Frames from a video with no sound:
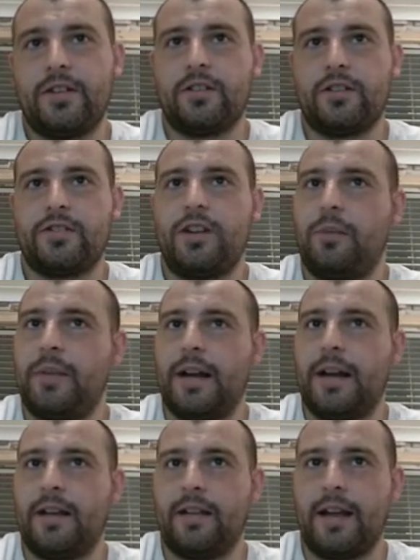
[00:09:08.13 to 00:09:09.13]
stopping
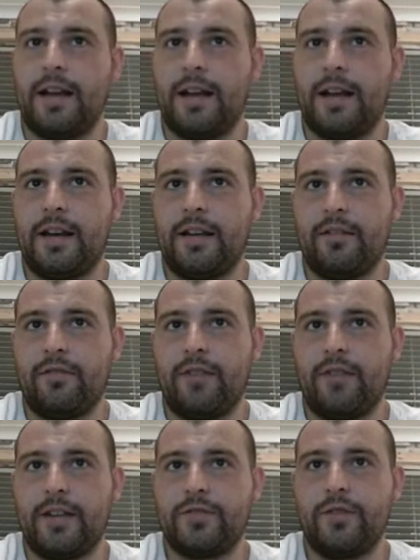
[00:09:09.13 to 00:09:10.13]
any of
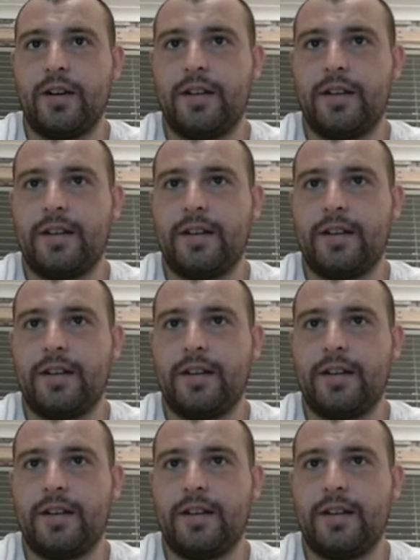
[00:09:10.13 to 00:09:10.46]
threats really.